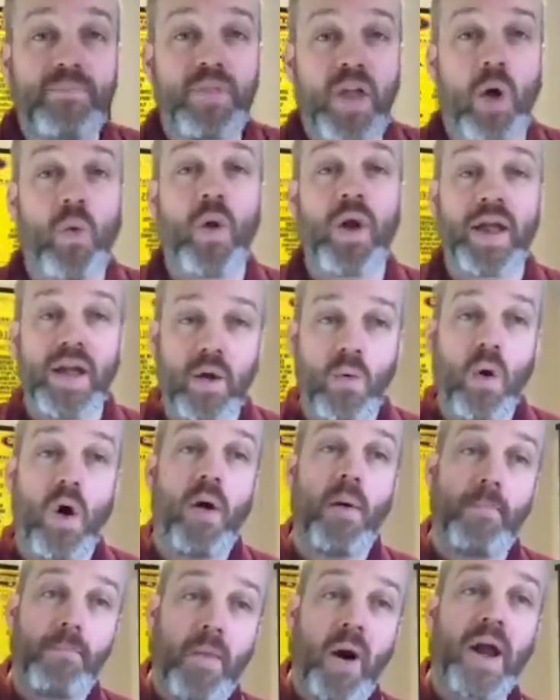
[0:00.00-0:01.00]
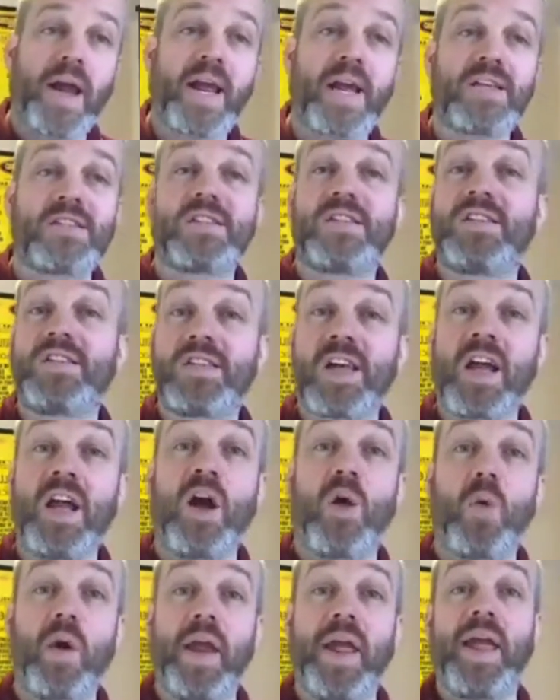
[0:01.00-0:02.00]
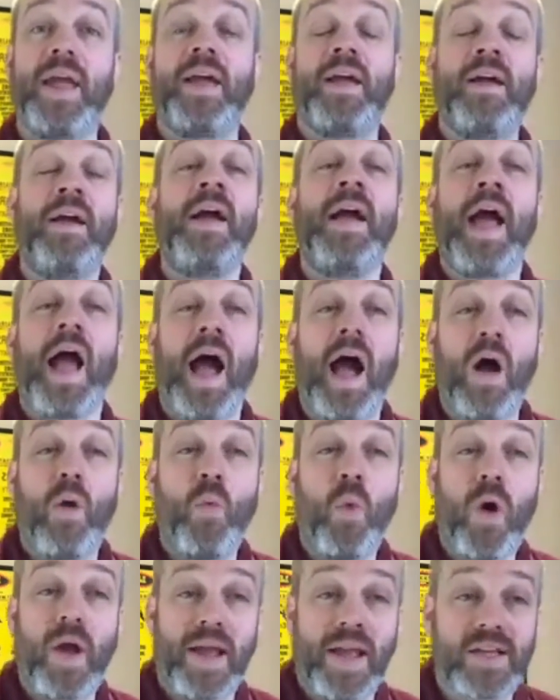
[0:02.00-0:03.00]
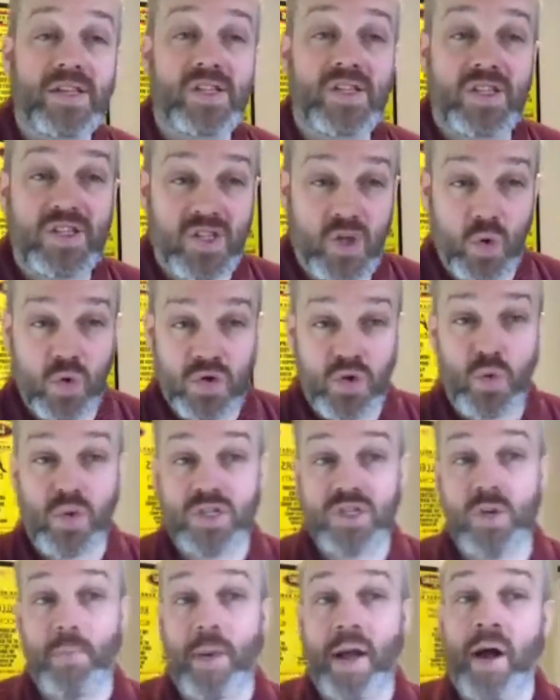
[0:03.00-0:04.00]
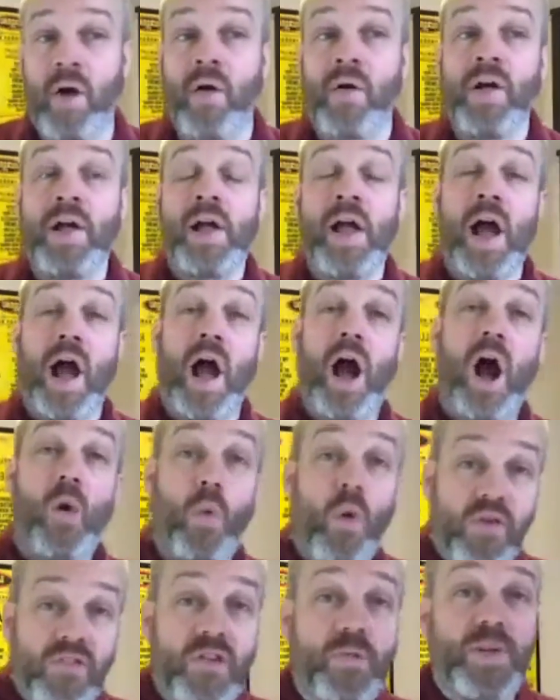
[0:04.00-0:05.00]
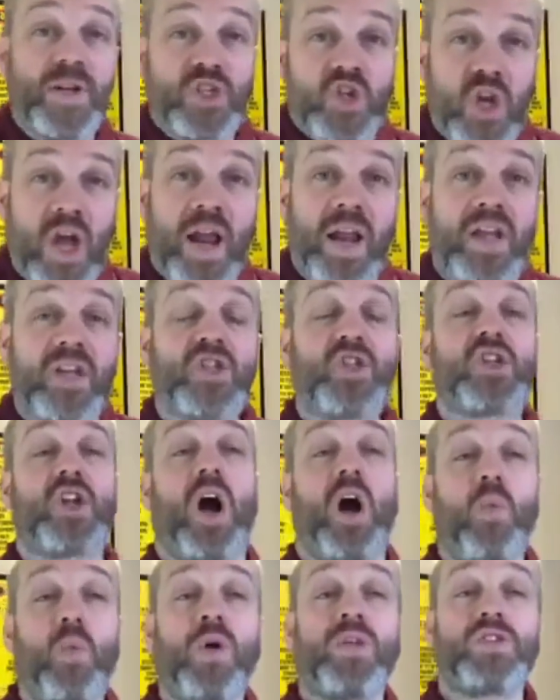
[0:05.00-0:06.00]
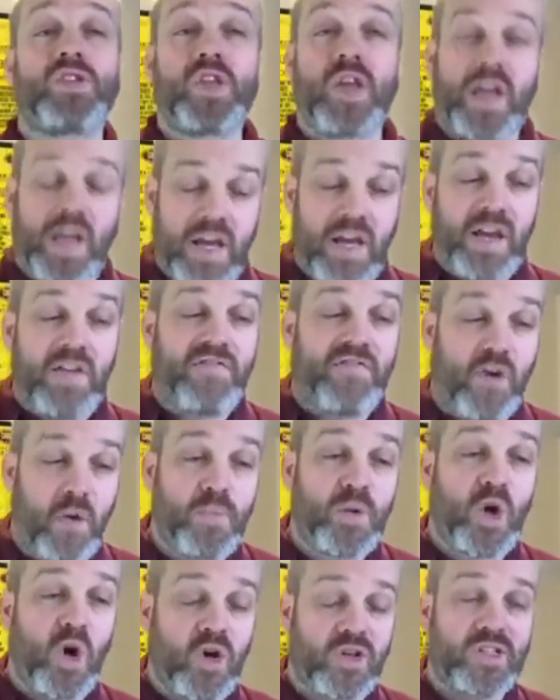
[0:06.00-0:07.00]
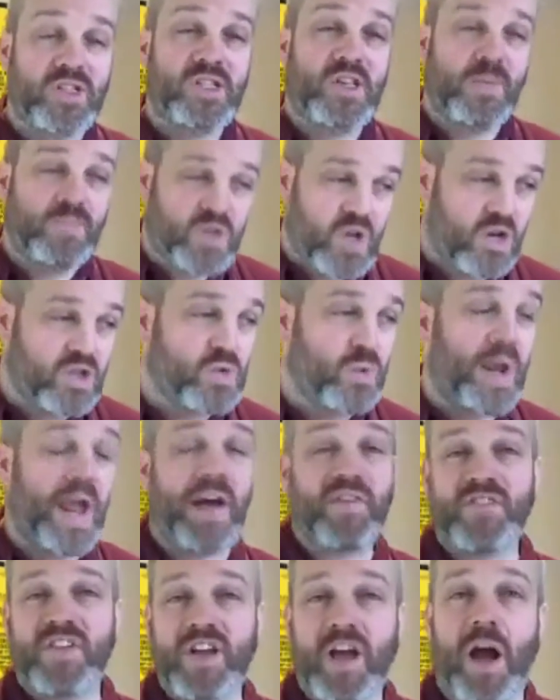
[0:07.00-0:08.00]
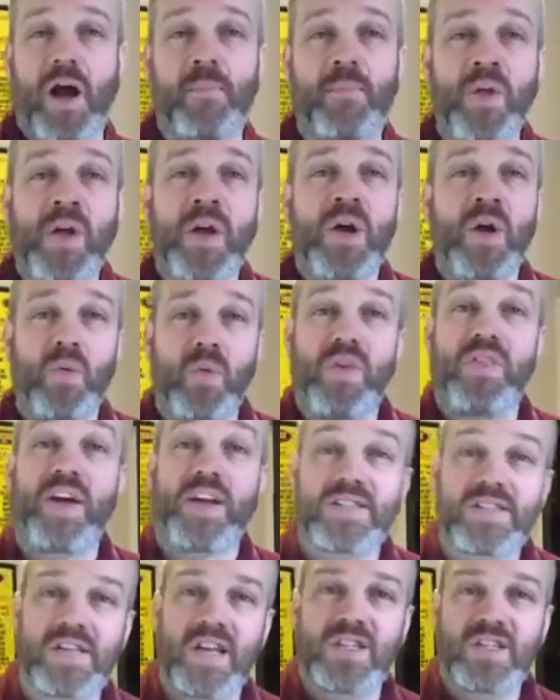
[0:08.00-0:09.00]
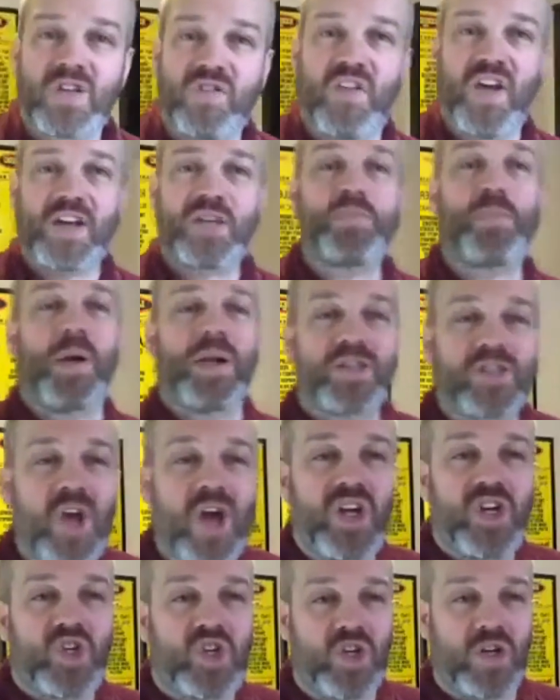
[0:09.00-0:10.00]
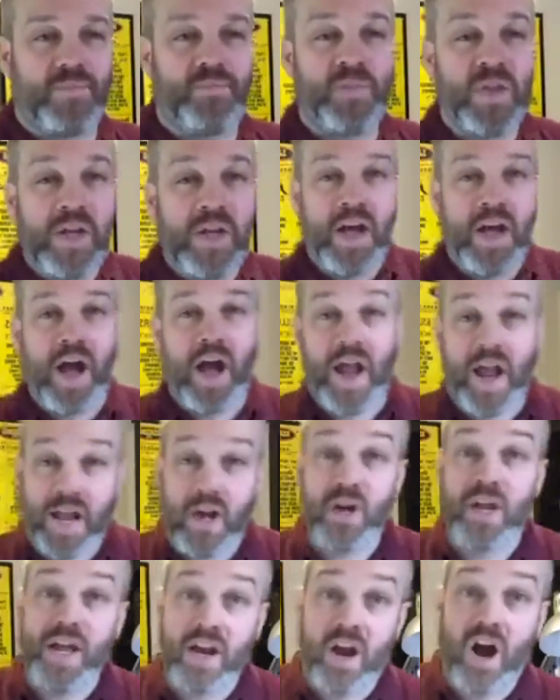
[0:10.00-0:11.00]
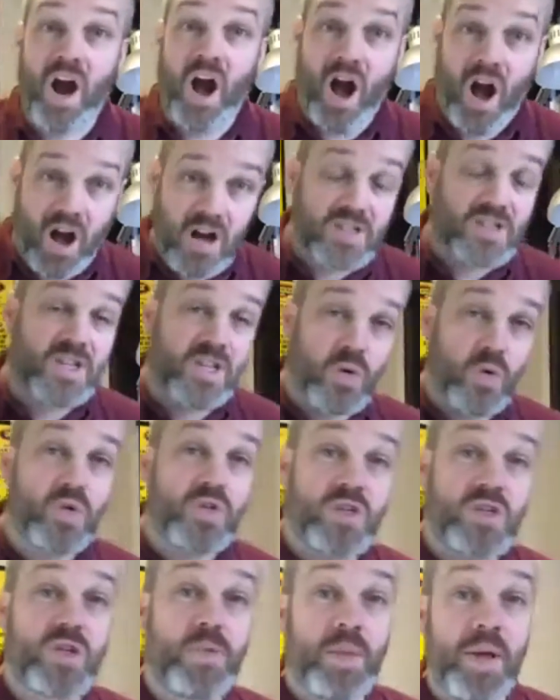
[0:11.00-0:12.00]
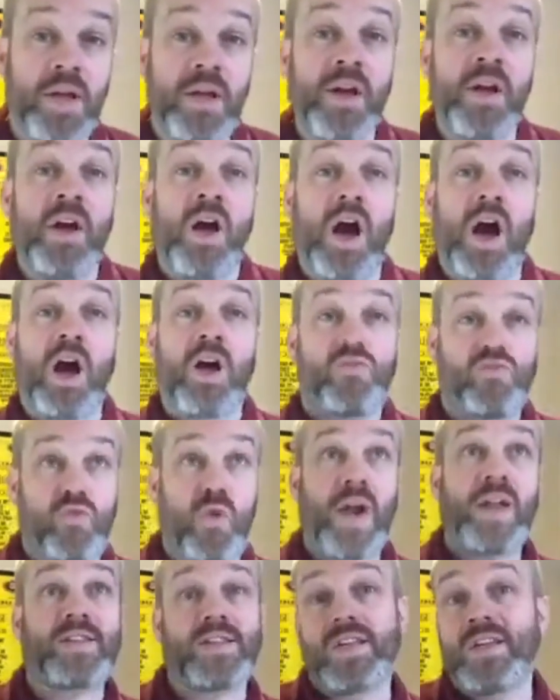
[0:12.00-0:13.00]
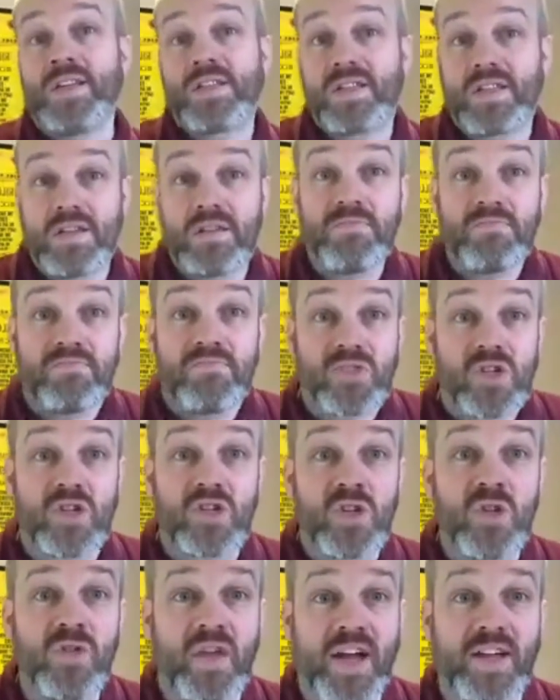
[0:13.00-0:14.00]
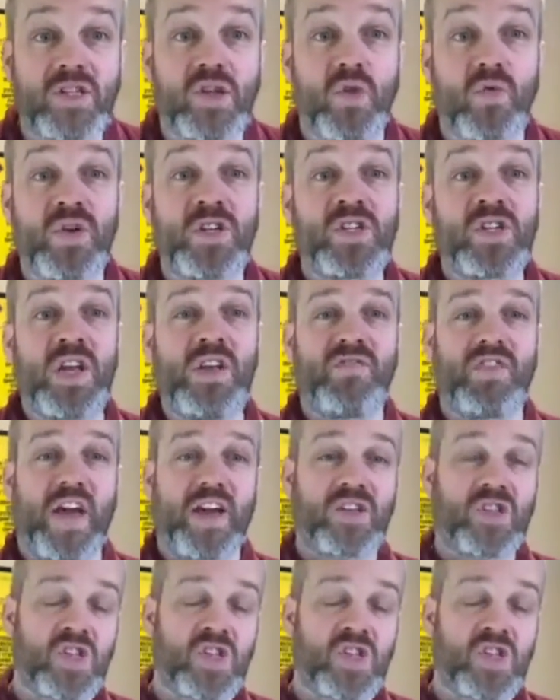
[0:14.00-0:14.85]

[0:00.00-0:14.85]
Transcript: I want to hear what Mike has to say. I want to hear what he has to talk to us about. I want to be challenged. I want to hear from God. And sometimes we have to come with that sense of expectation in our hearts in order to be ready to do that, to receive that.